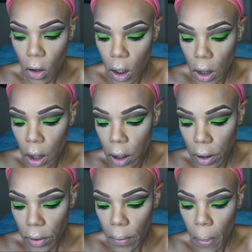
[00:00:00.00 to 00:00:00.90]
On
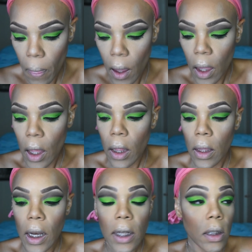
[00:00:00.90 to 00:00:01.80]
there,
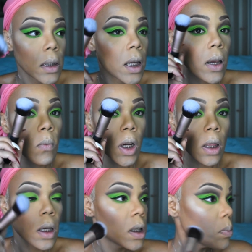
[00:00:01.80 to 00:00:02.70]
then I just take one of
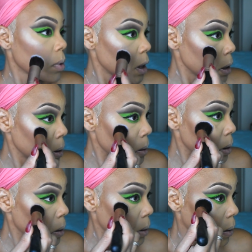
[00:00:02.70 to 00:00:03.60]
these brushes
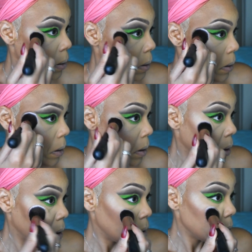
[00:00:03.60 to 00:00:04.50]

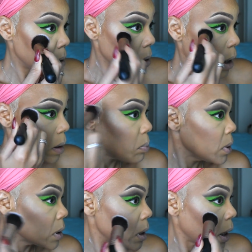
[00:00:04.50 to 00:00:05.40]
and just kind of
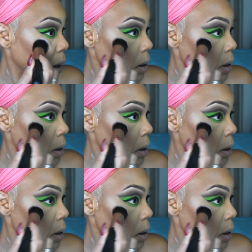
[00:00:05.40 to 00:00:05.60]
push that